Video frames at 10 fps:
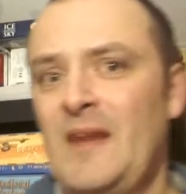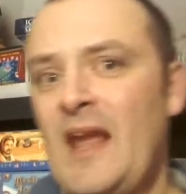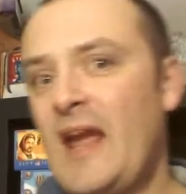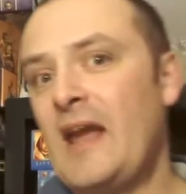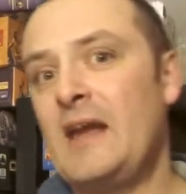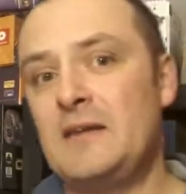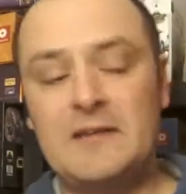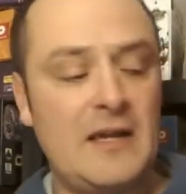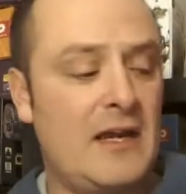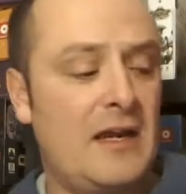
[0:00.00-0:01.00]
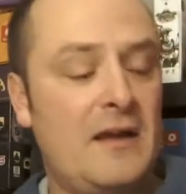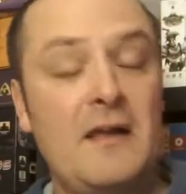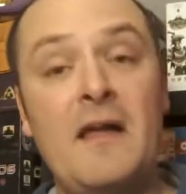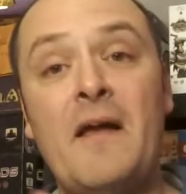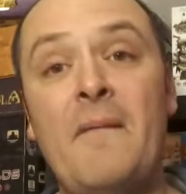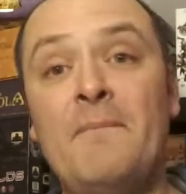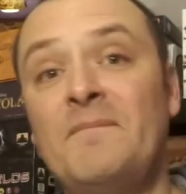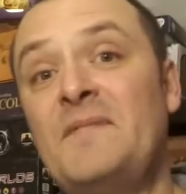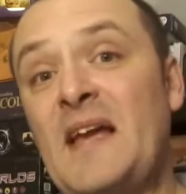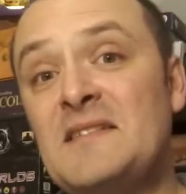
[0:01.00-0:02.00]
And uh,
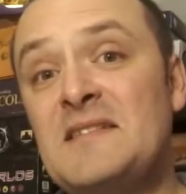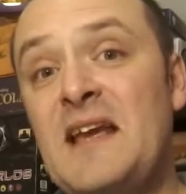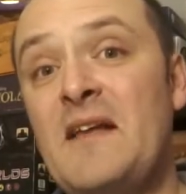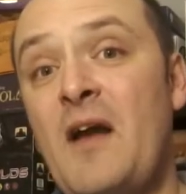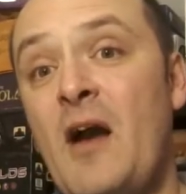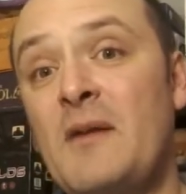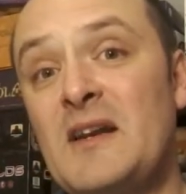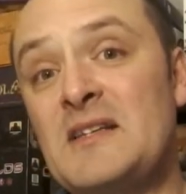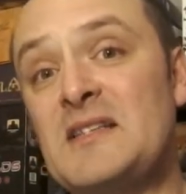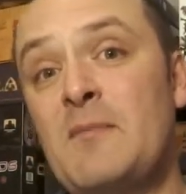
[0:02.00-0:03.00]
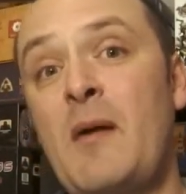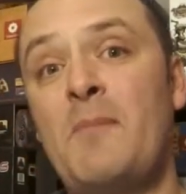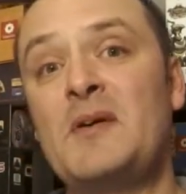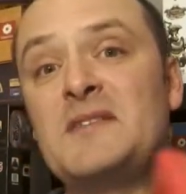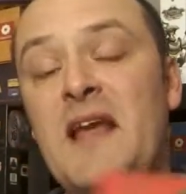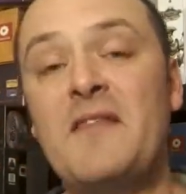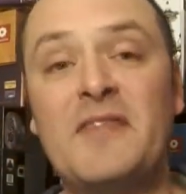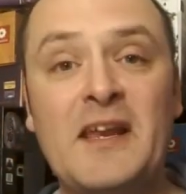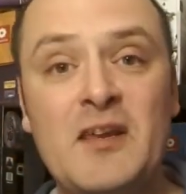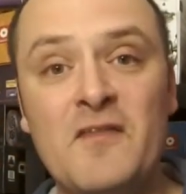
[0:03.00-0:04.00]
that's it. I'm gonna sum up by saying
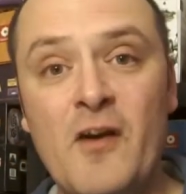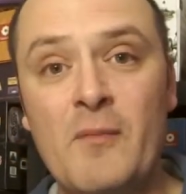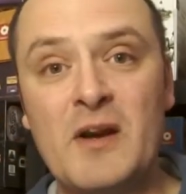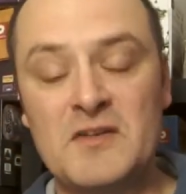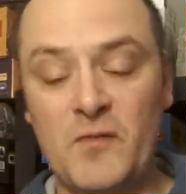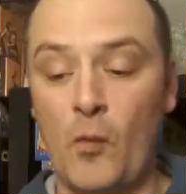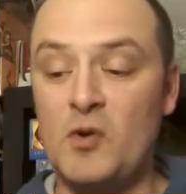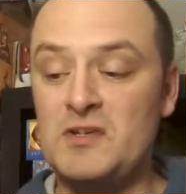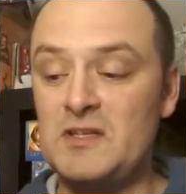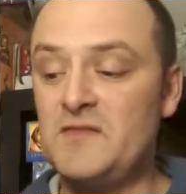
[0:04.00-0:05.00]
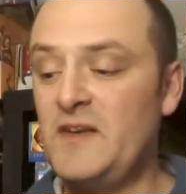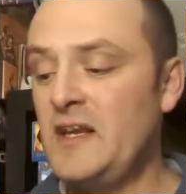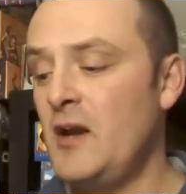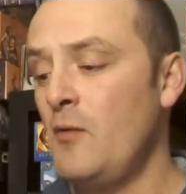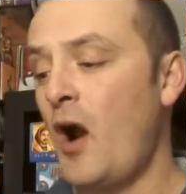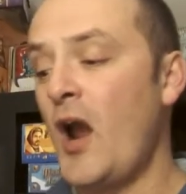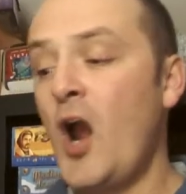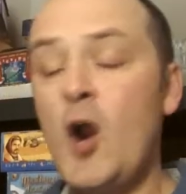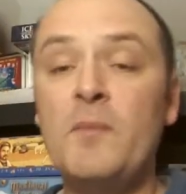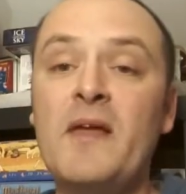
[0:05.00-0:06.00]
thank you very much for watching this video. I
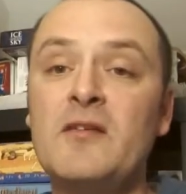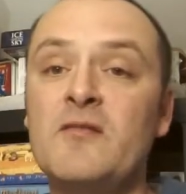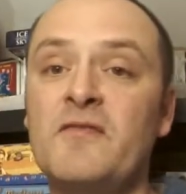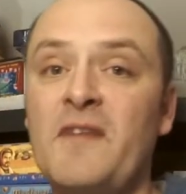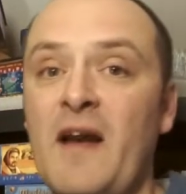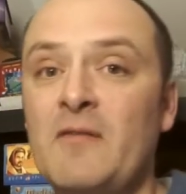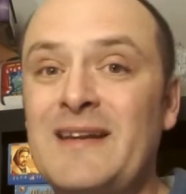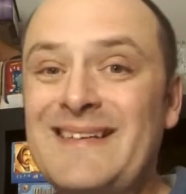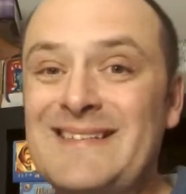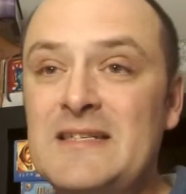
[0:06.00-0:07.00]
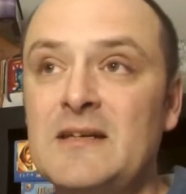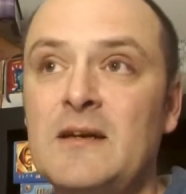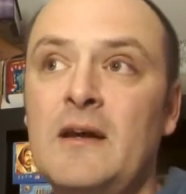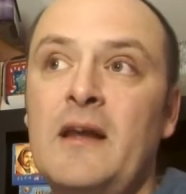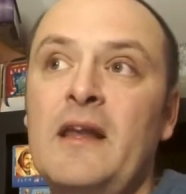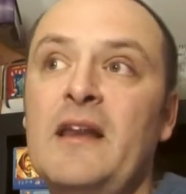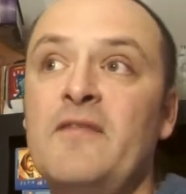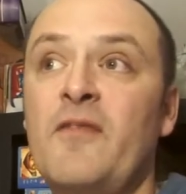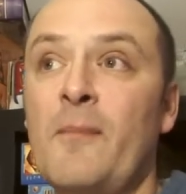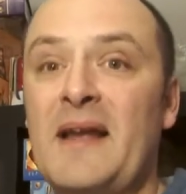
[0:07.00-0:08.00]
hope that you found it
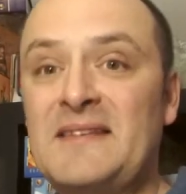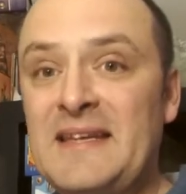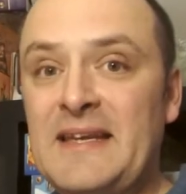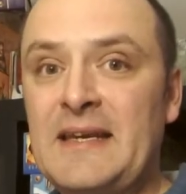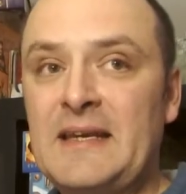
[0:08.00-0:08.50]
informatic.